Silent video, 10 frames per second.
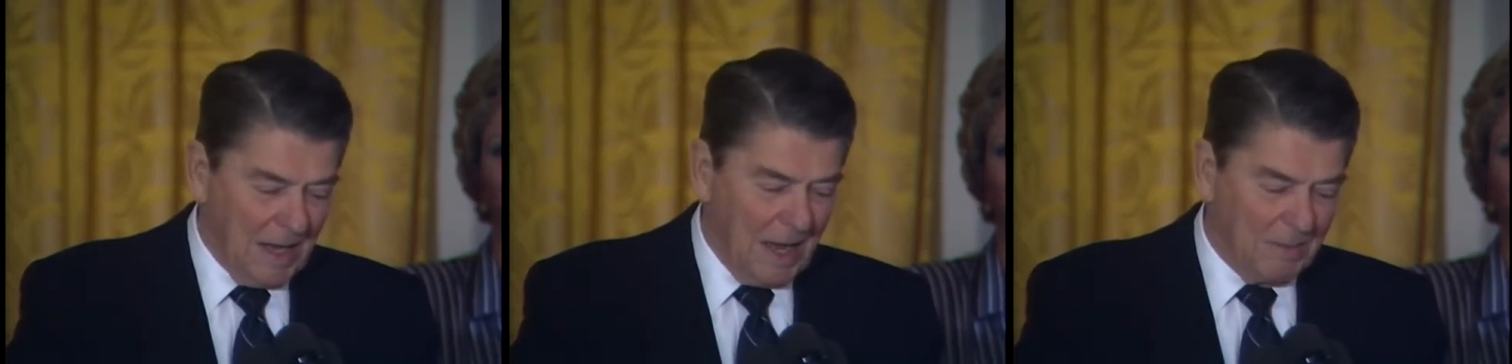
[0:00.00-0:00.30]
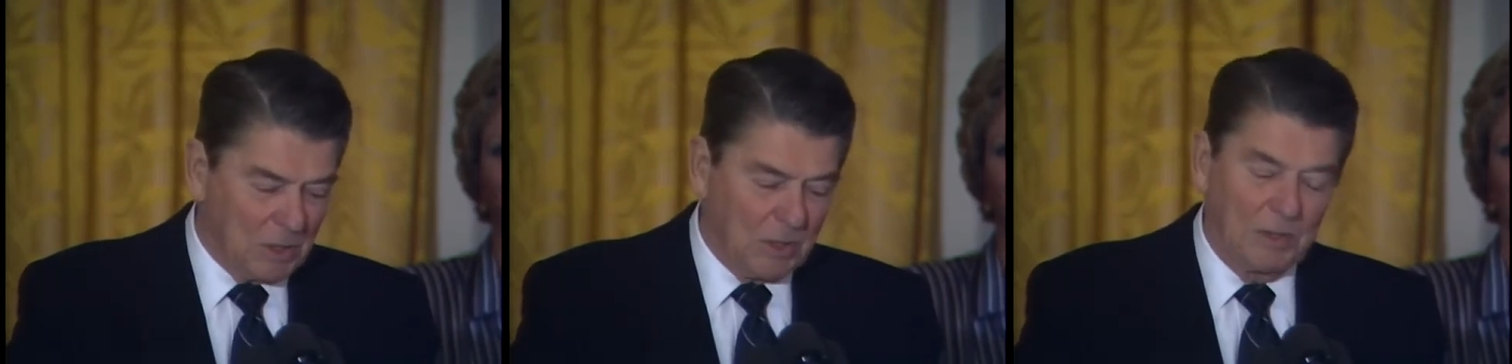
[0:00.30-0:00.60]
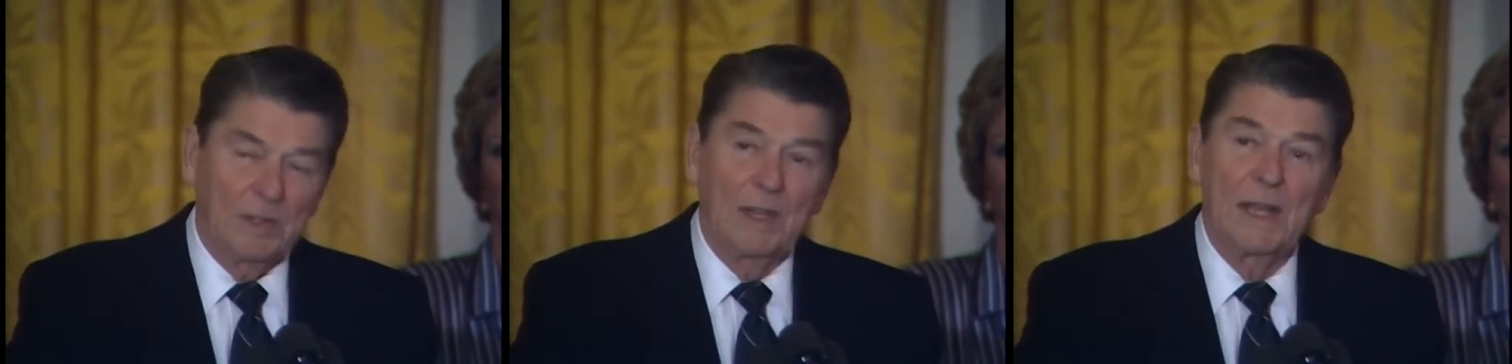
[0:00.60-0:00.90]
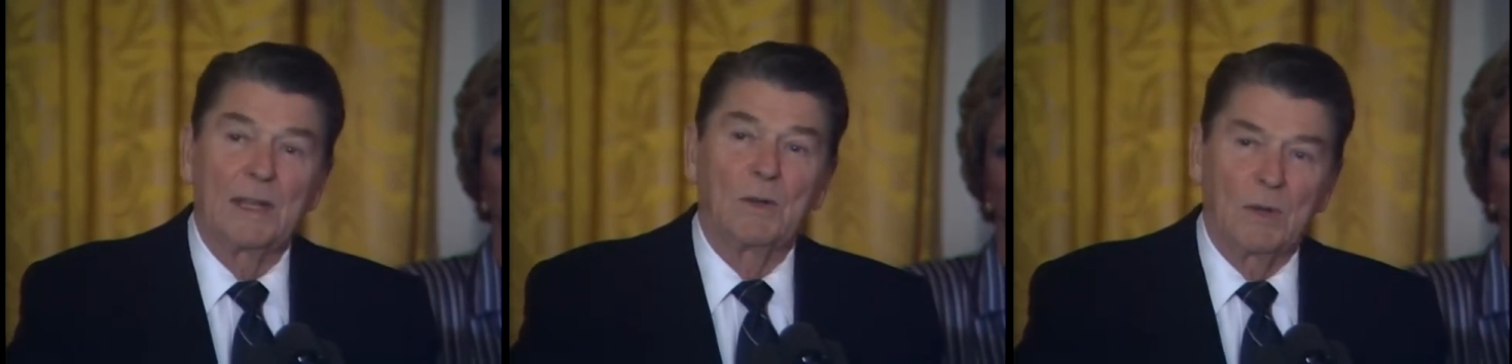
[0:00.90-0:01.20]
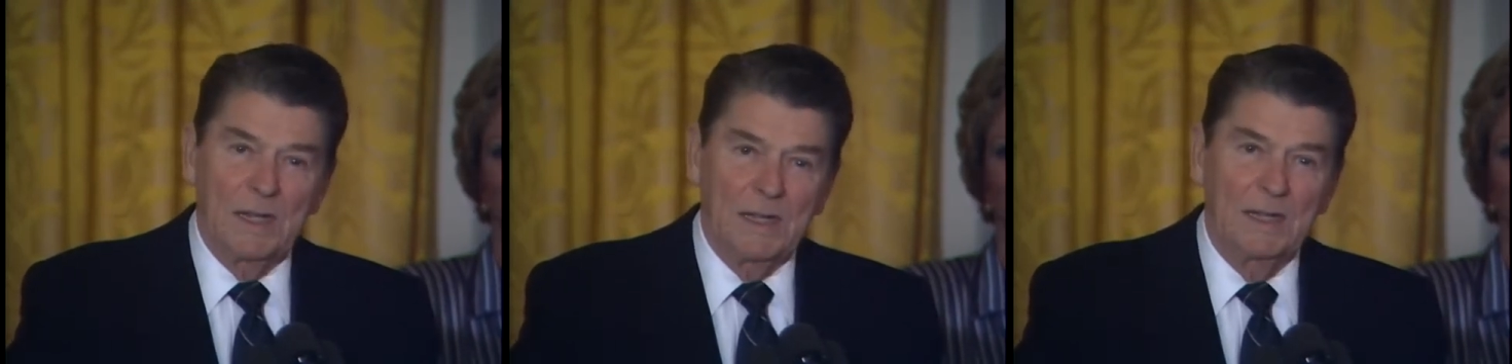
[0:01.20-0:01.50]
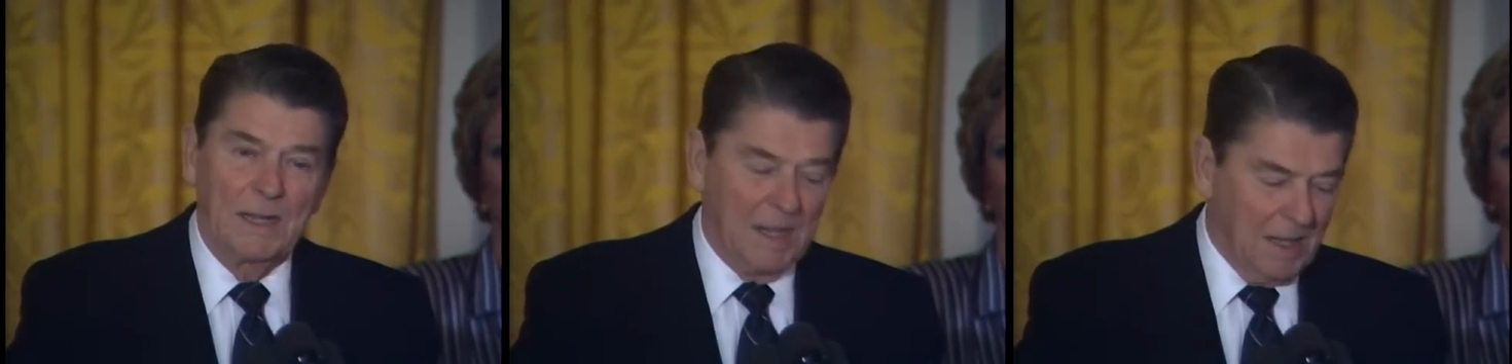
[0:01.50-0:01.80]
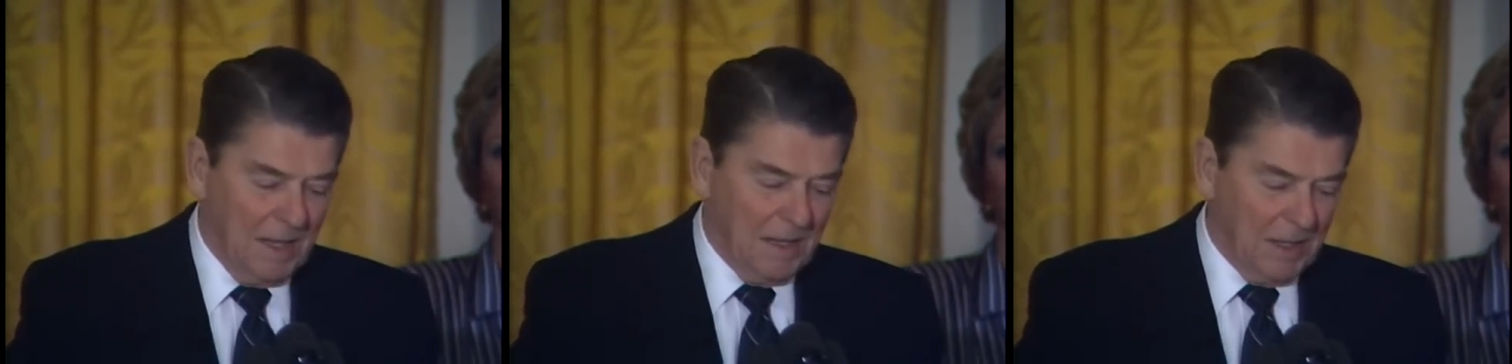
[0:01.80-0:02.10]
I'm certain they agree
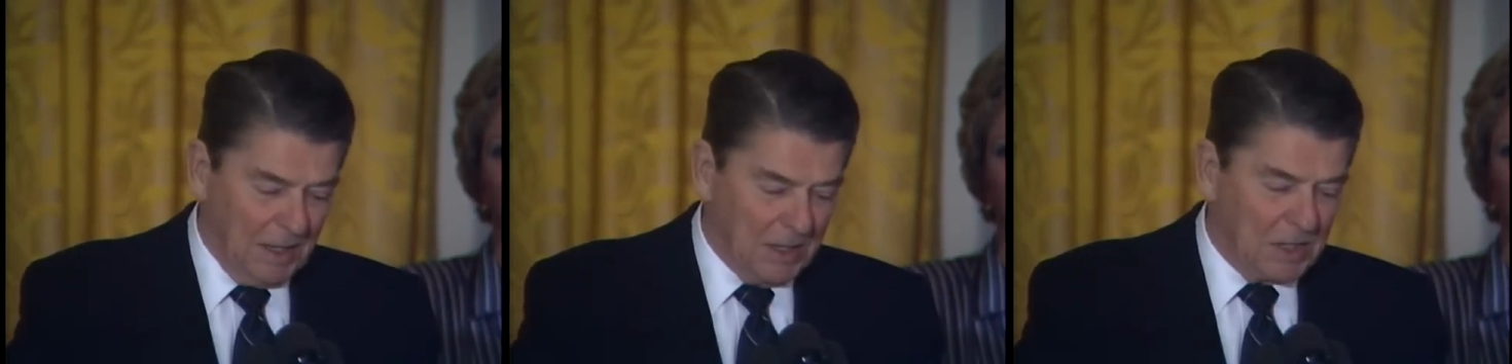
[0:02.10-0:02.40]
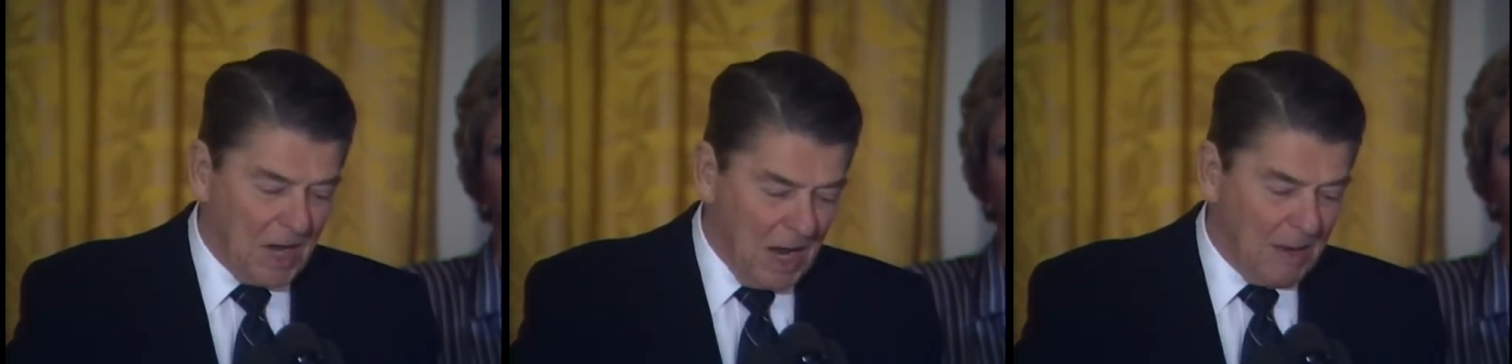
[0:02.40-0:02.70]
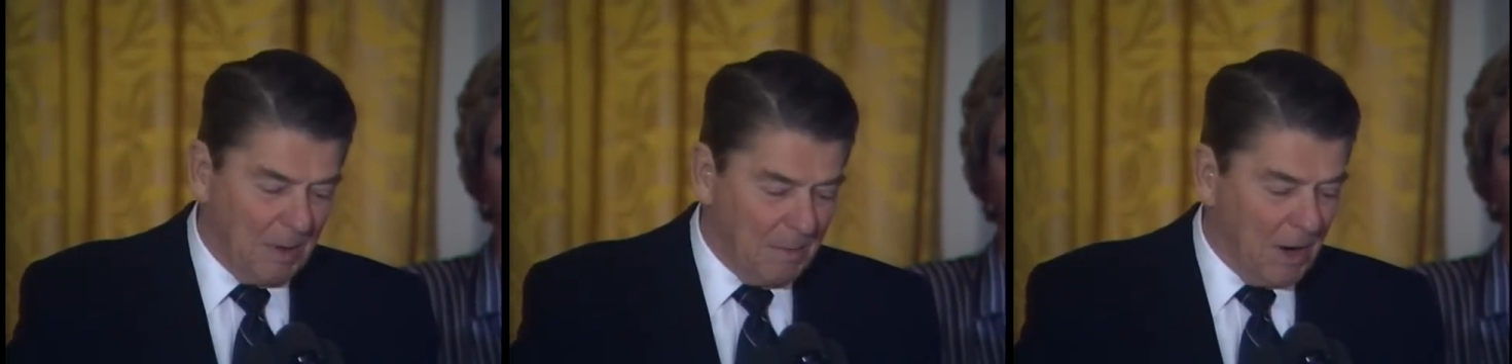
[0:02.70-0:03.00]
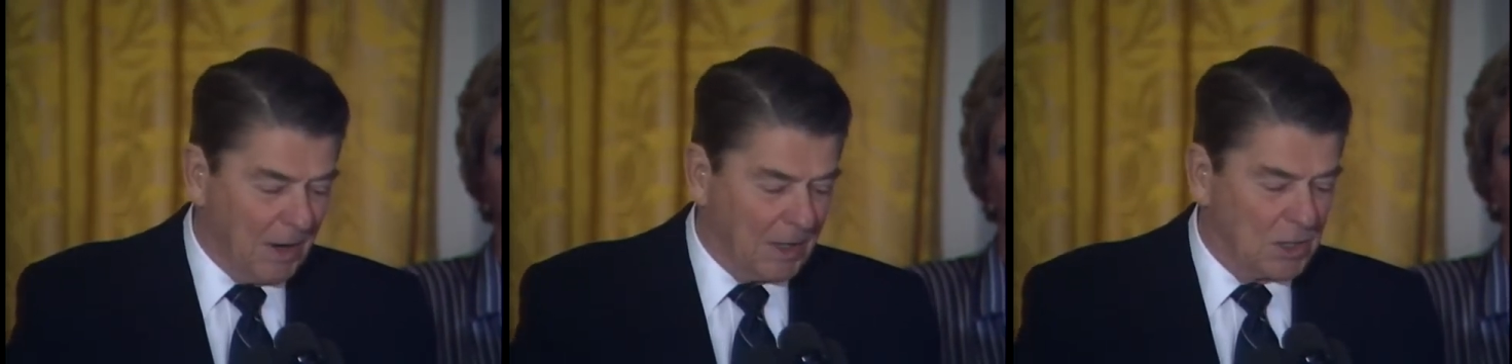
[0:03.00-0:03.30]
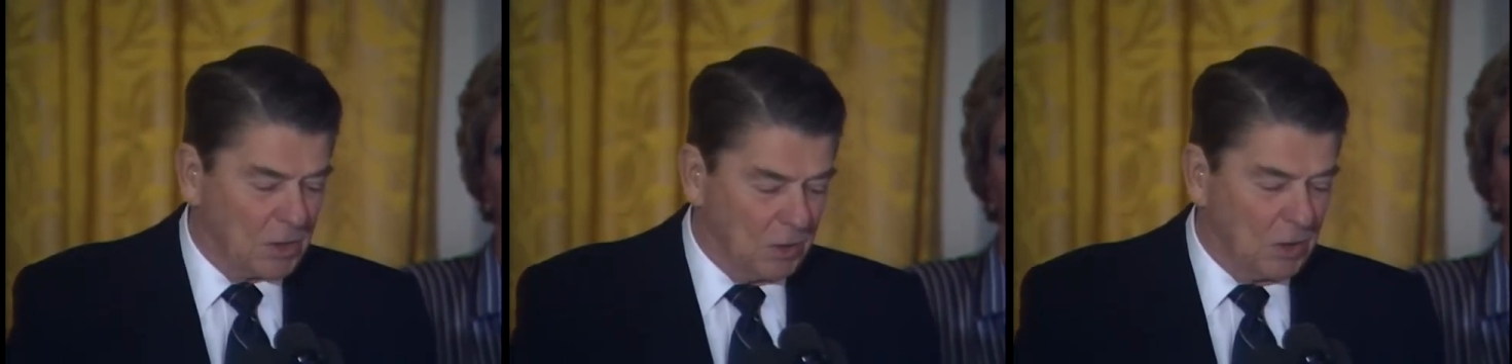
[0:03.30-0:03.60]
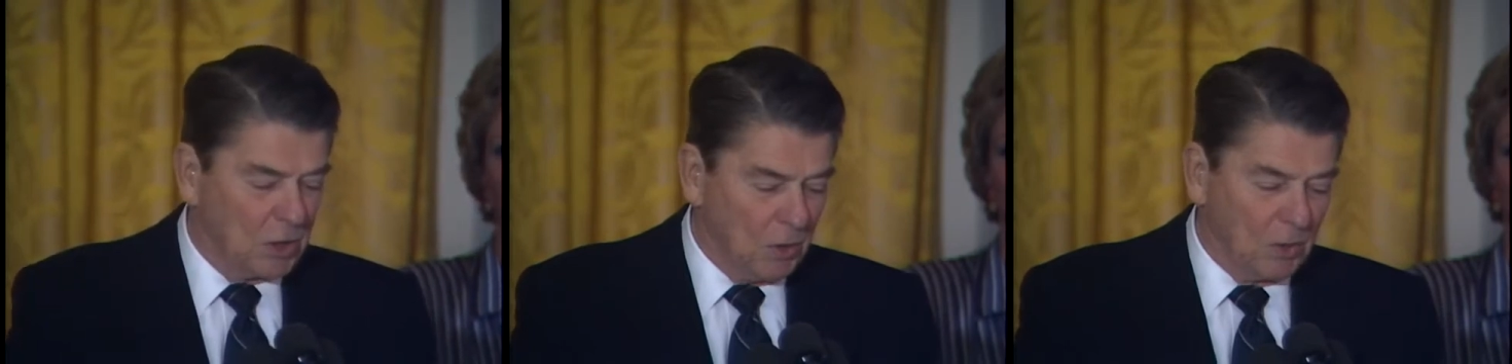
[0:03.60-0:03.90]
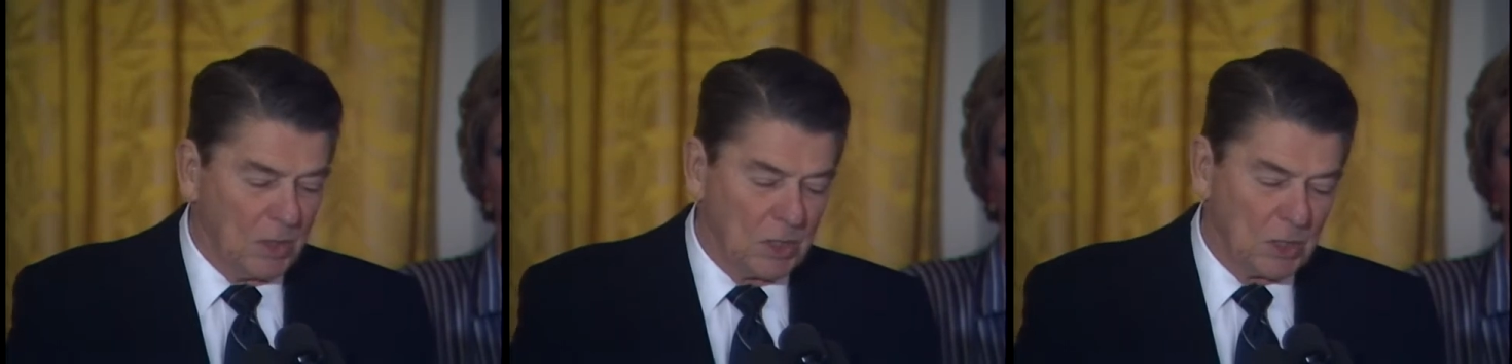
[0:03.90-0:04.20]
that it's time Americans stood
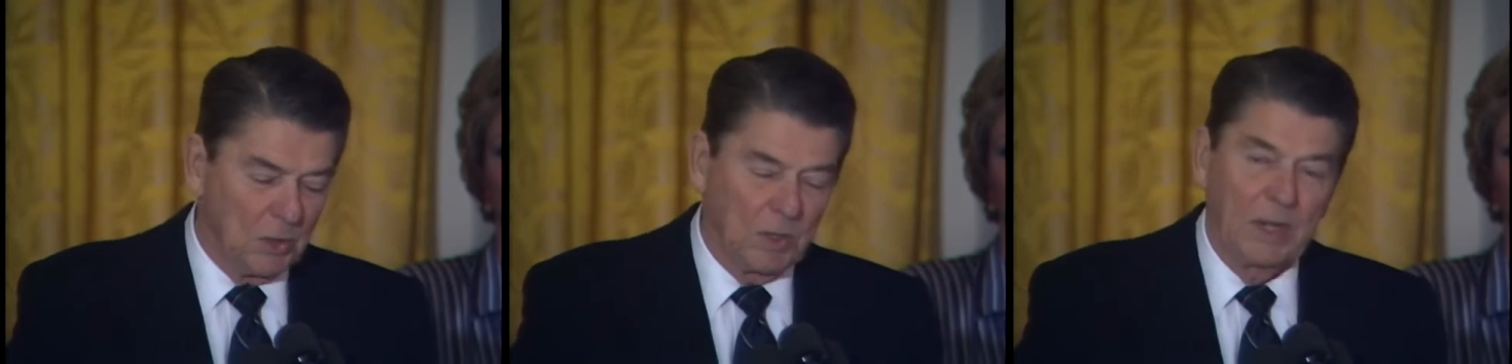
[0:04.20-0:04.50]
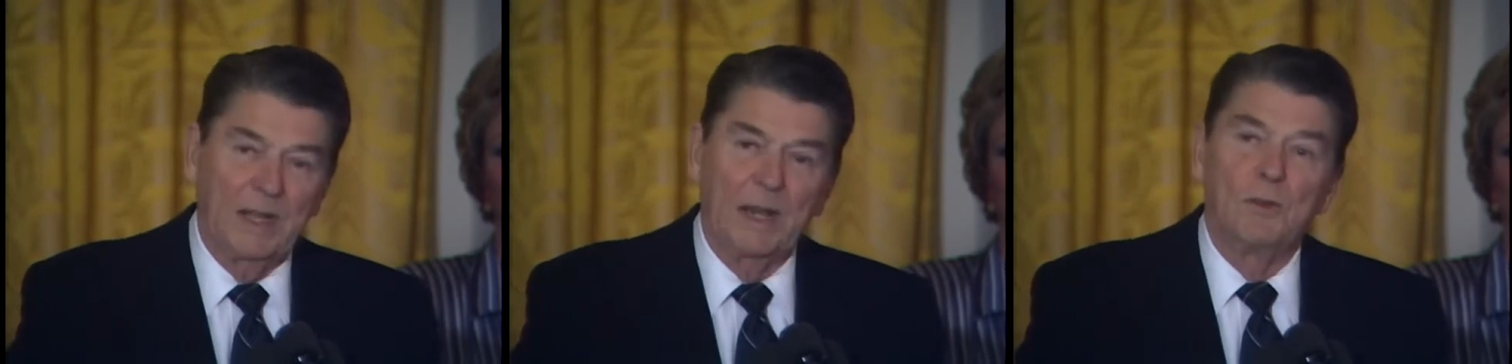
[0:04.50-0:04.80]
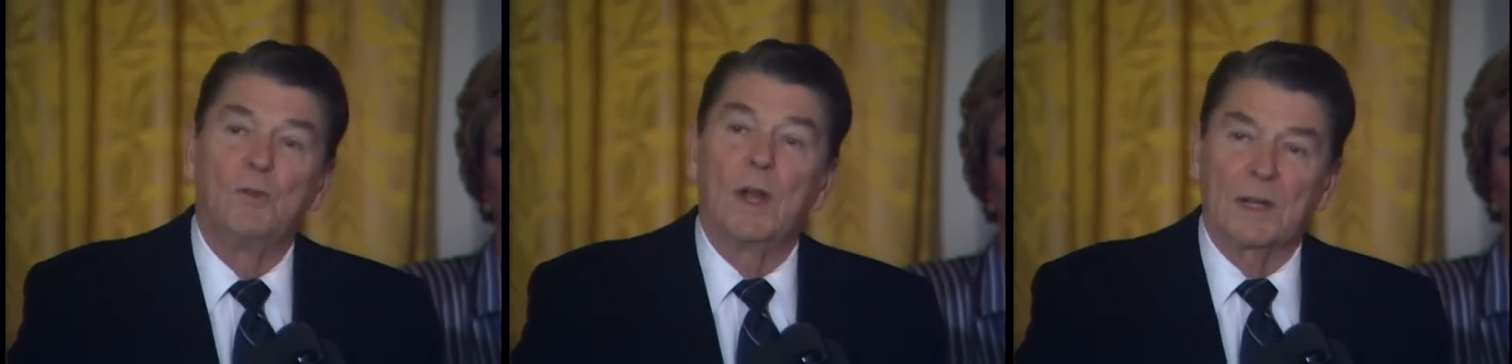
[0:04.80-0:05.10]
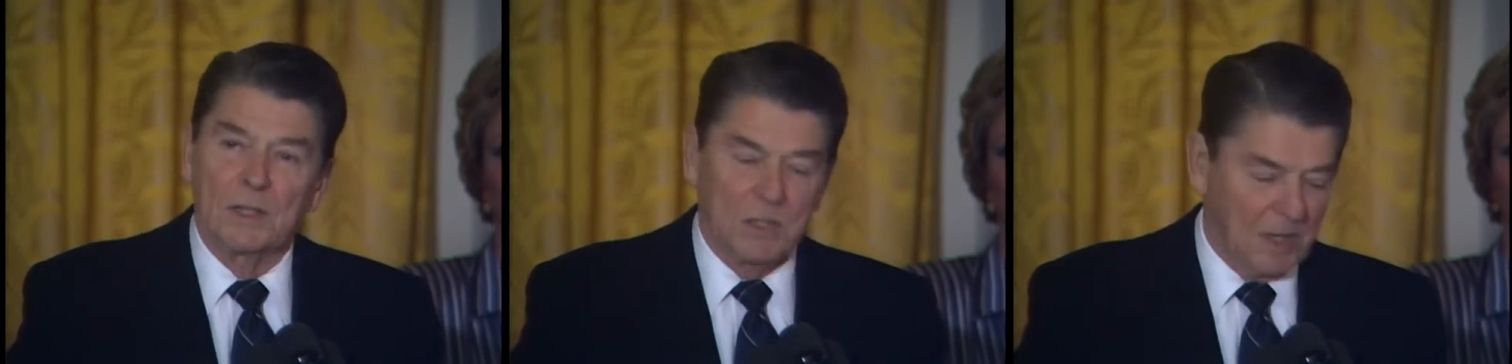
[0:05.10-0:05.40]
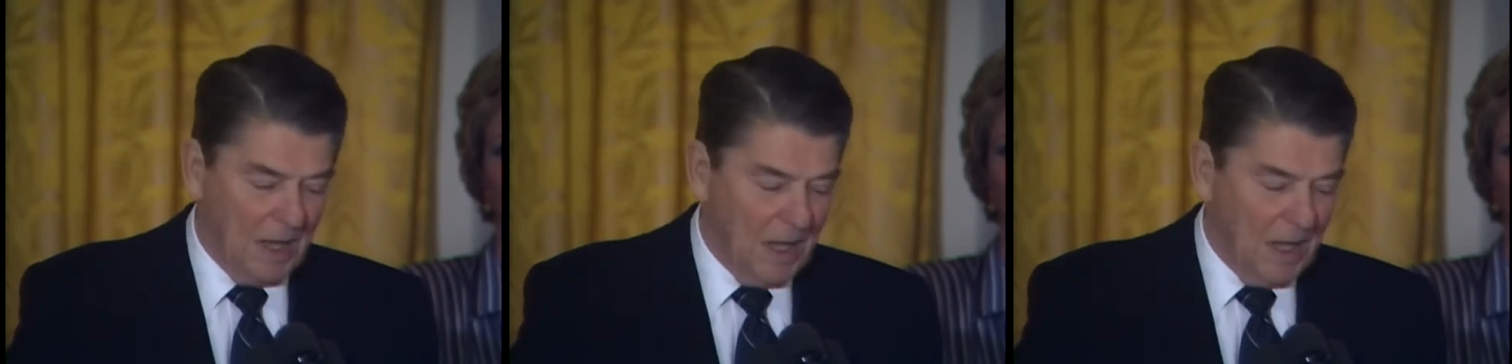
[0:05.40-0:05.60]
shoulder to shoulder to get drugs